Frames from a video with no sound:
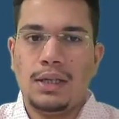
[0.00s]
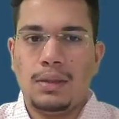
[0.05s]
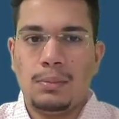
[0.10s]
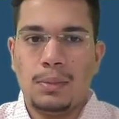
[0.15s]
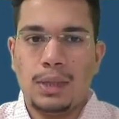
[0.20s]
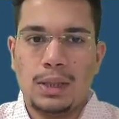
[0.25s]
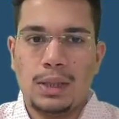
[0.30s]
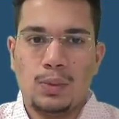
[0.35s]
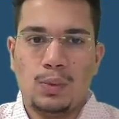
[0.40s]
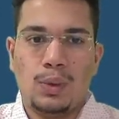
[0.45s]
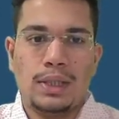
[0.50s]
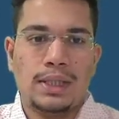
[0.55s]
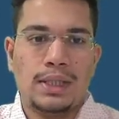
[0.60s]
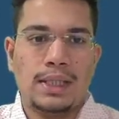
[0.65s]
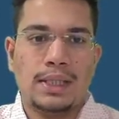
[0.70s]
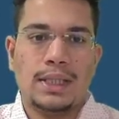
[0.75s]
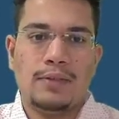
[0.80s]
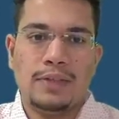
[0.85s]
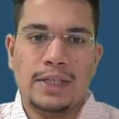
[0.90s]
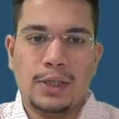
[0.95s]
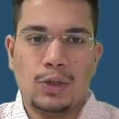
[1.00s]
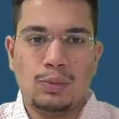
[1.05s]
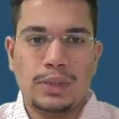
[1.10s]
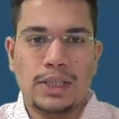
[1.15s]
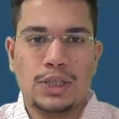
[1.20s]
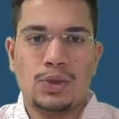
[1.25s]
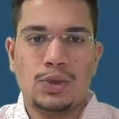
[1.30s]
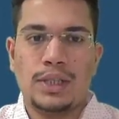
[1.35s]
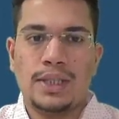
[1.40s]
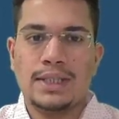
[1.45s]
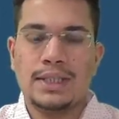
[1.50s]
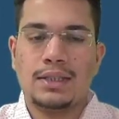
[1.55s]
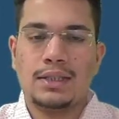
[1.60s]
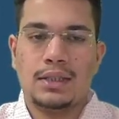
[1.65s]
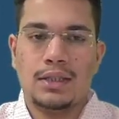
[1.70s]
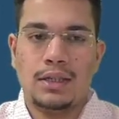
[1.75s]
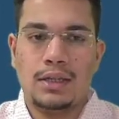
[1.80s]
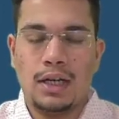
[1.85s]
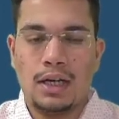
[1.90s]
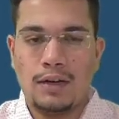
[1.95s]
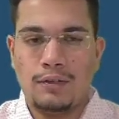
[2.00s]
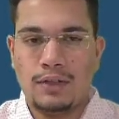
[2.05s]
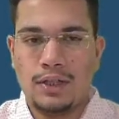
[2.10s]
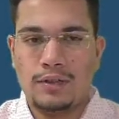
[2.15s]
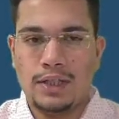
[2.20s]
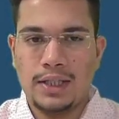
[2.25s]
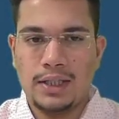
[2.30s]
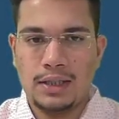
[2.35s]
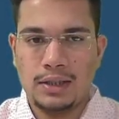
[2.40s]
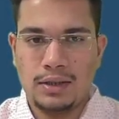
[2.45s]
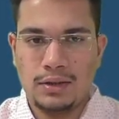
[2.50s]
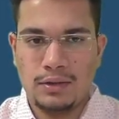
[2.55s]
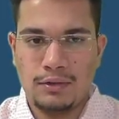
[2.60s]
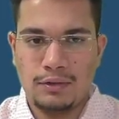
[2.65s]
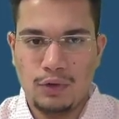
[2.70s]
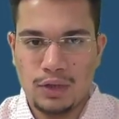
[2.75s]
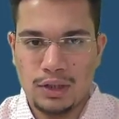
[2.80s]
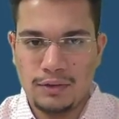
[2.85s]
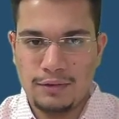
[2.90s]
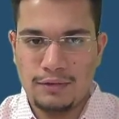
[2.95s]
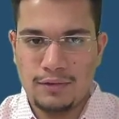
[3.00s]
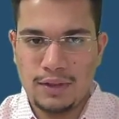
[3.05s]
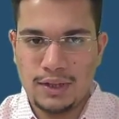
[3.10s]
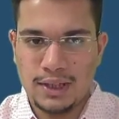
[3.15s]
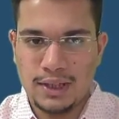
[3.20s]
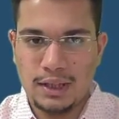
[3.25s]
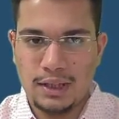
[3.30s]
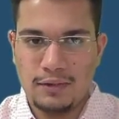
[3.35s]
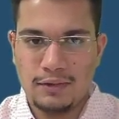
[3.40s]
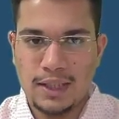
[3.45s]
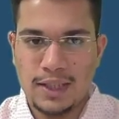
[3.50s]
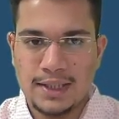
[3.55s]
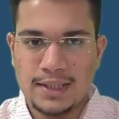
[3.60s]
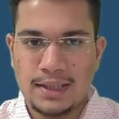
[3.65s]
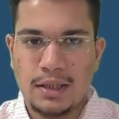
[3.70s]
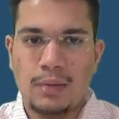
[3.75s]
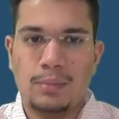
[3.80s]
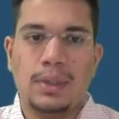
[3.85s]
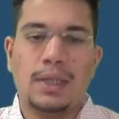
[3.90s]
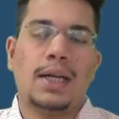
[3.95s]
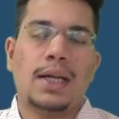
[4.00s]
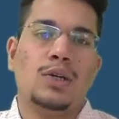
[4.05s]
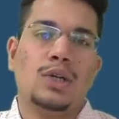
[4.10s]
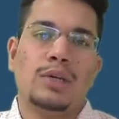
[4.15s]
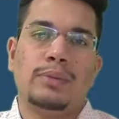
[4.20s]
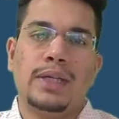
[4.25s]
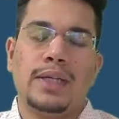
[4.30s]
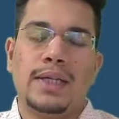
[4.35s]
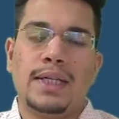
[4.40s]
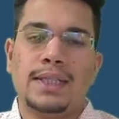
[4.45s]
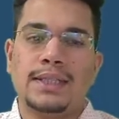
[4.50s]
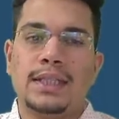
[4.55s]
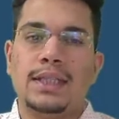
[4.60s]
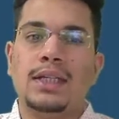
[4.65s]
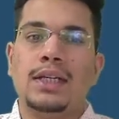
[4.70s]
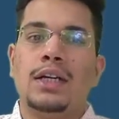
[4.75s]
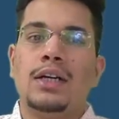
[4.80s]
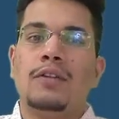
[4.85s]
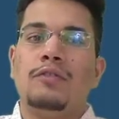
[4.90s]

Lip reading: But one thing that we need to make sure is after we're done for the first half, that is the upper triangular matrix,